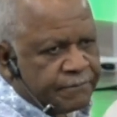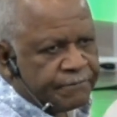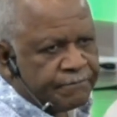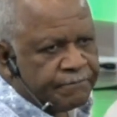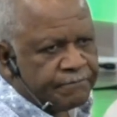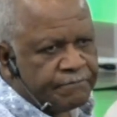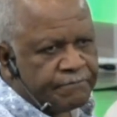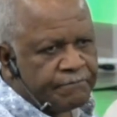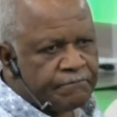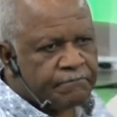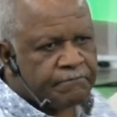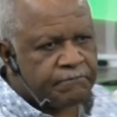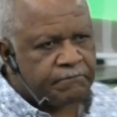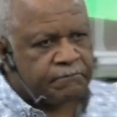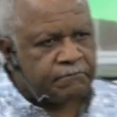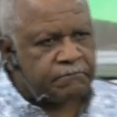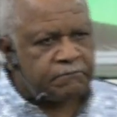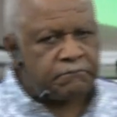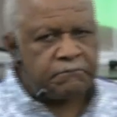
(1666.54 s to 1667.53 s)

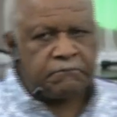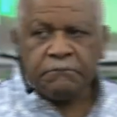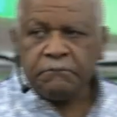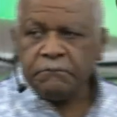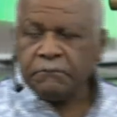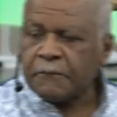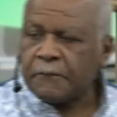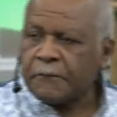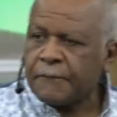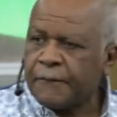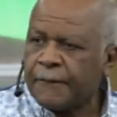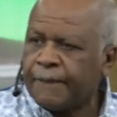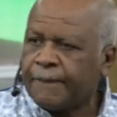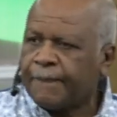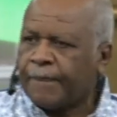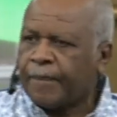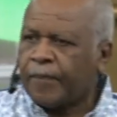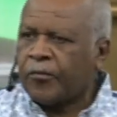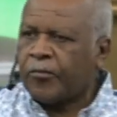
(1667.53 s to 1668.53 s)

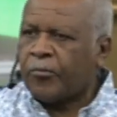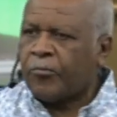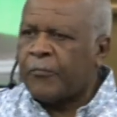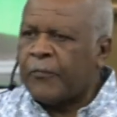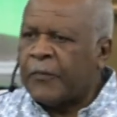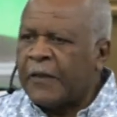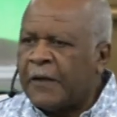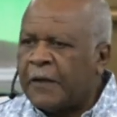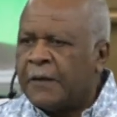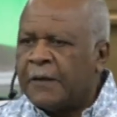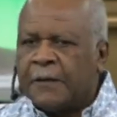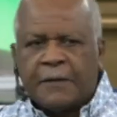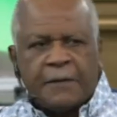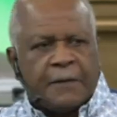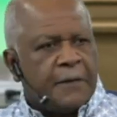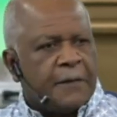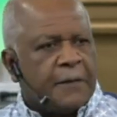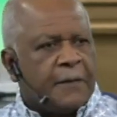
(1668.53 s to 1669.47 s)
Nothing is said.